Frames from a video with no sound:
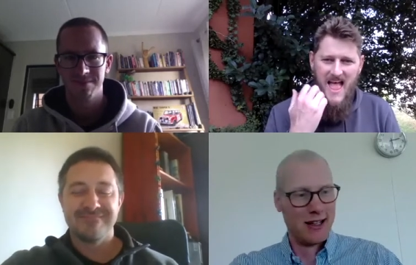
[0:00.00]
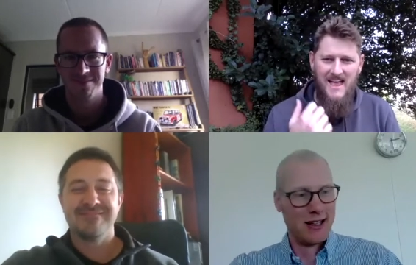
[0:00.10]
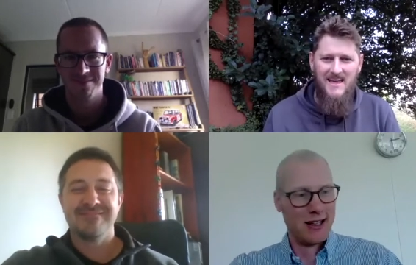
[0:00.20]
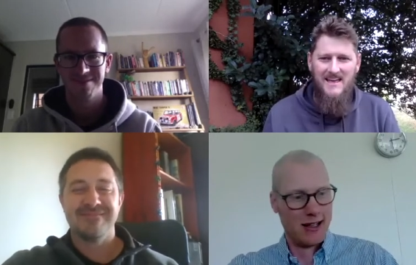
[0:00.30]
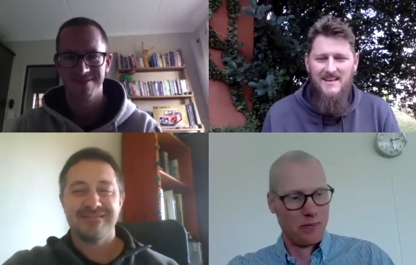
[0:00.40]

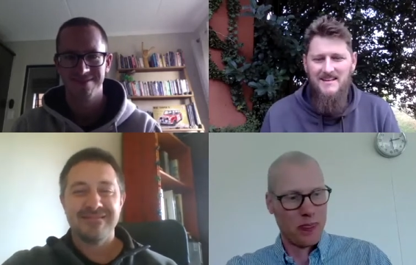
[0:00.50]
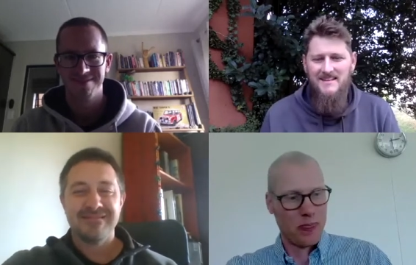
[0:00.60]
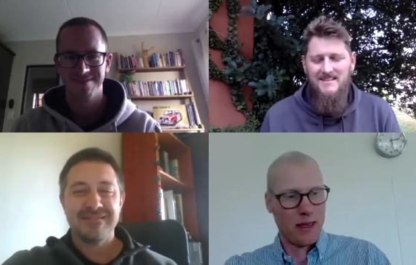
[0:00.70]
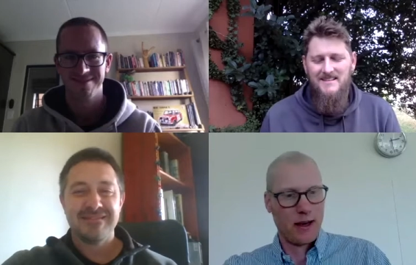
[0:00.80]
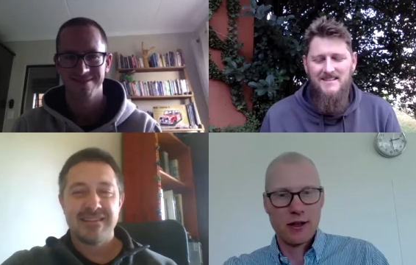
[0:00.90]

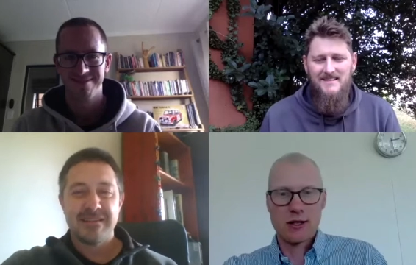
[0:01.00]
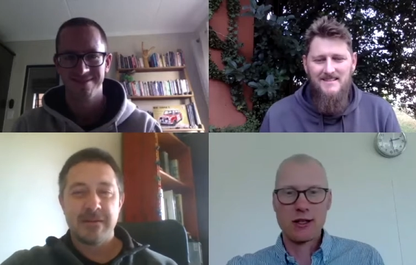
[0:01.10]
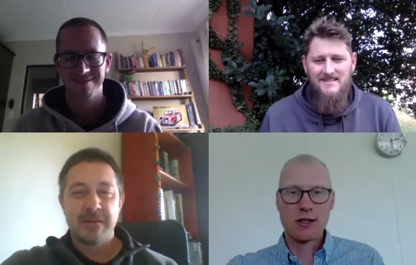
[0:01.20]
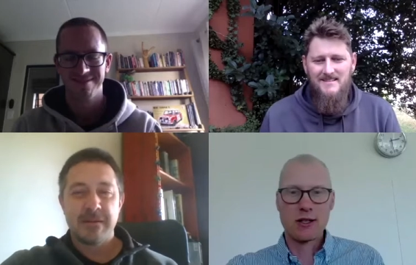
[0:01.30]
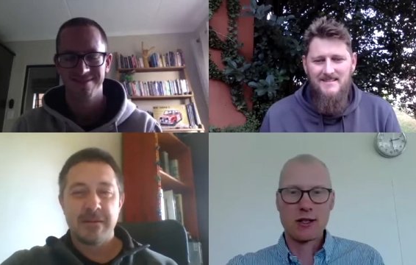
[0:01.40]
Speaker 1: this
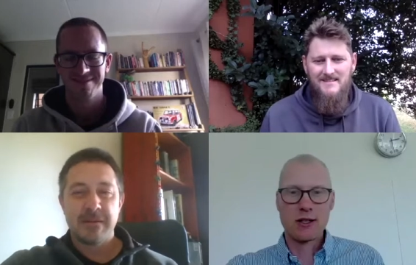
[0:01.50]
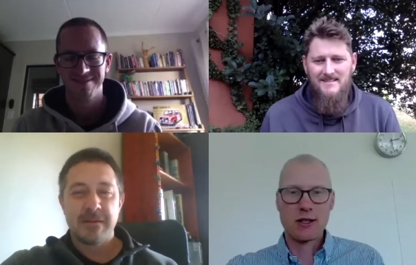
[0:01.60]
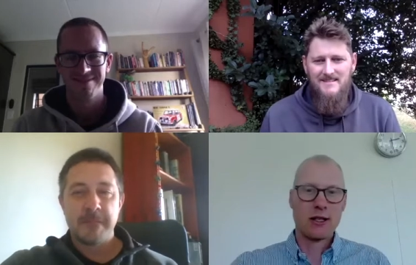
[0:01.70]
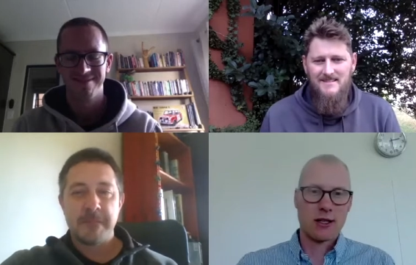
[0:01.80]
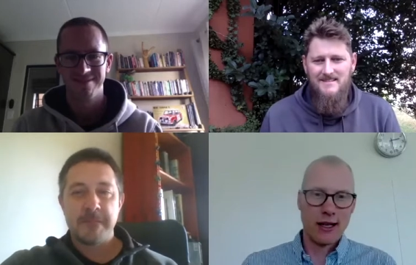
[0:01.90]
lady
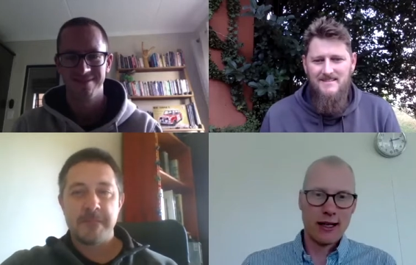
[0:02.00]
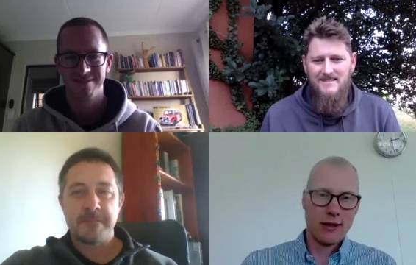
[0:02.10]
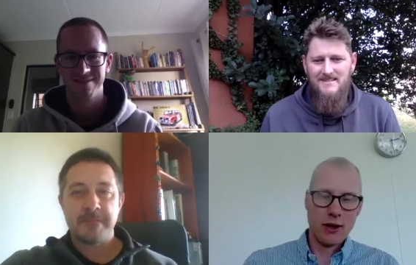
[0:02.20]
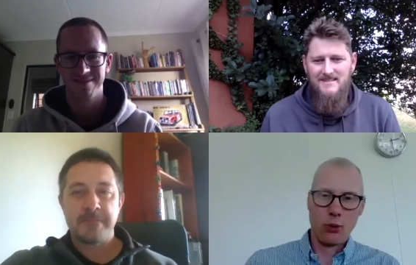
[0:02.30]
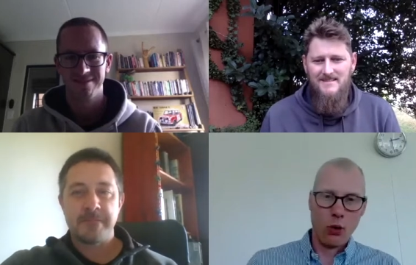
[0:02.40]
walking the
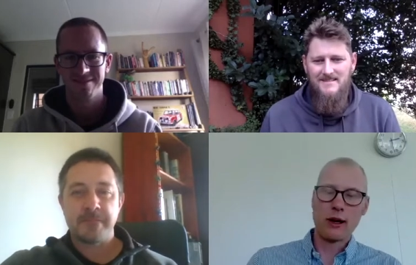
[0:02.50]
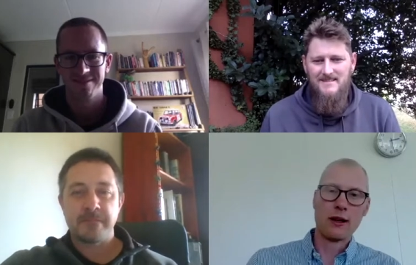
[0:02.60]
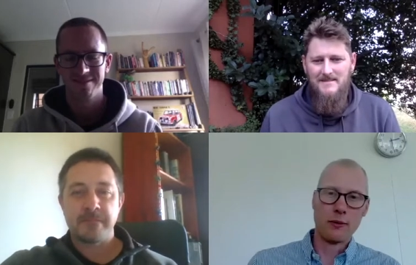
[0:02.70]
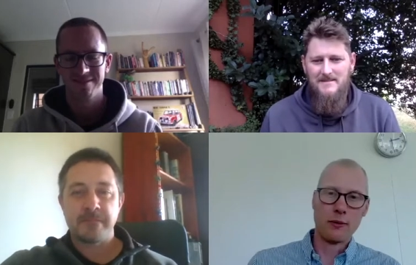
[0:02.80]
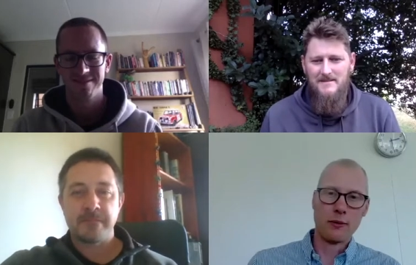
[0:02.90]
beach, she
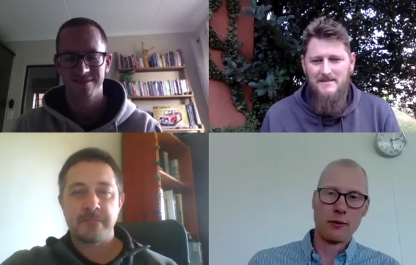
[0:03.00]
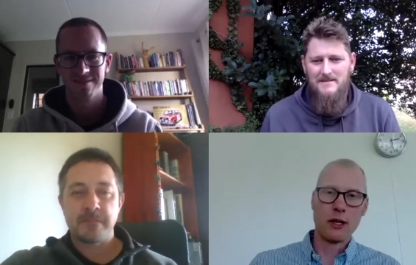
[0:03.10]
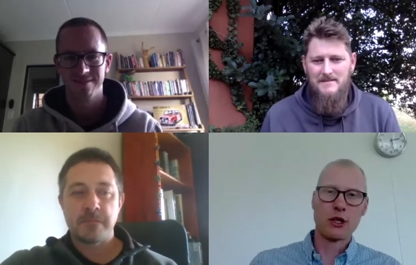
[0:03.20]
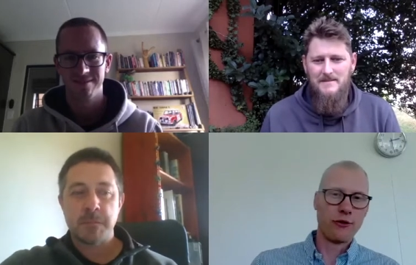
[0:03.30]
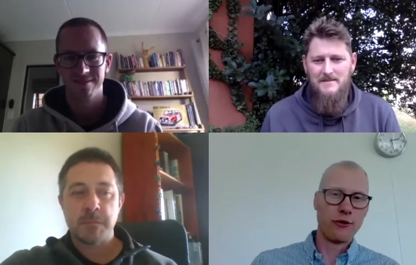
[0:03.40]
found
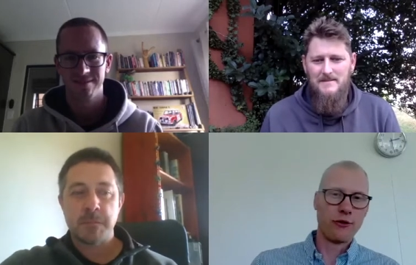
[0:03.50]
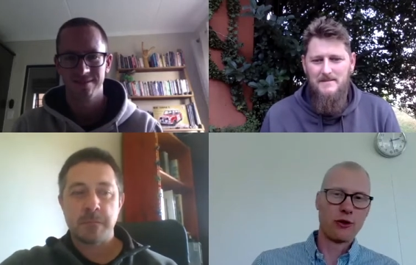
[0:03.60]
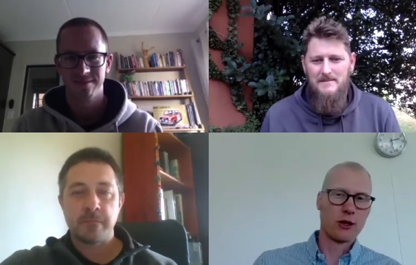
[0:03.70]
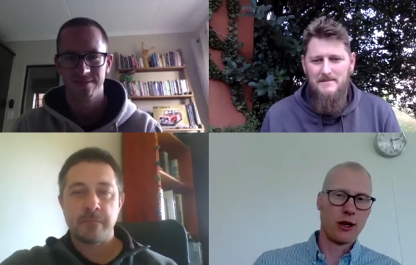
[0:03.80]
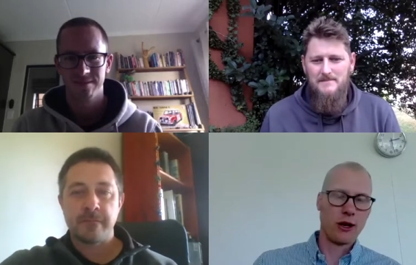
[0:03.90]
a
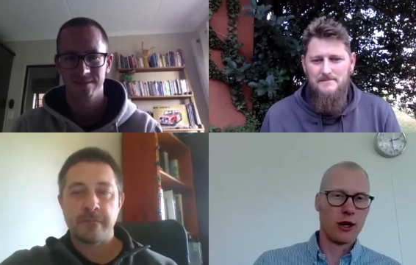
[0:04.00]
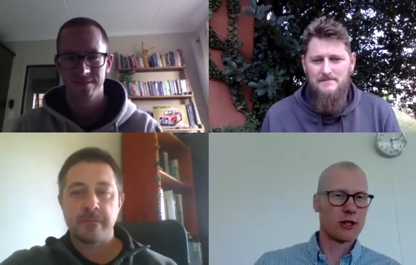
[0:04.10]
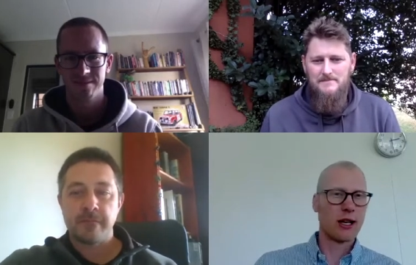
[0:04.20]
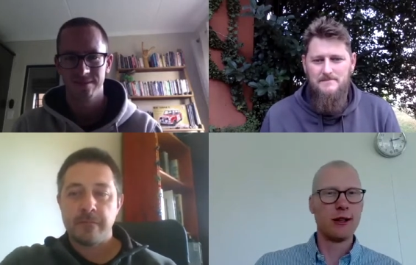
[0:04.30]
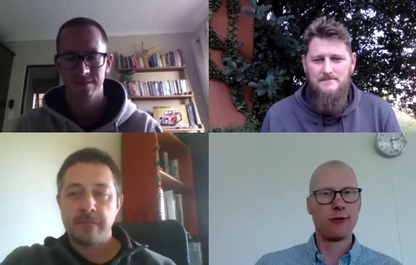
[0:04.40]
tiny flint
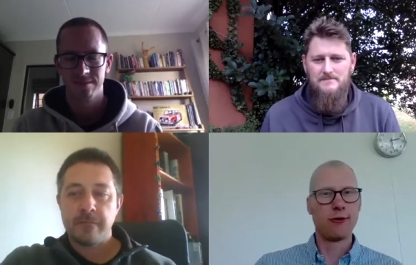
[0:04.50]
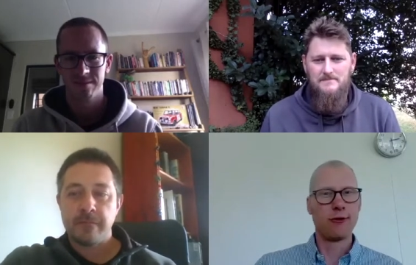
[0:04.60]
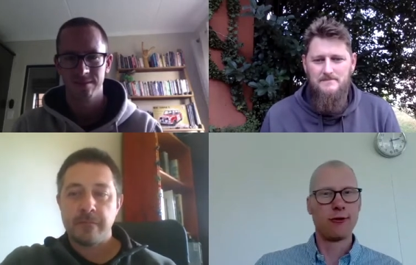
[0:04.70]
flake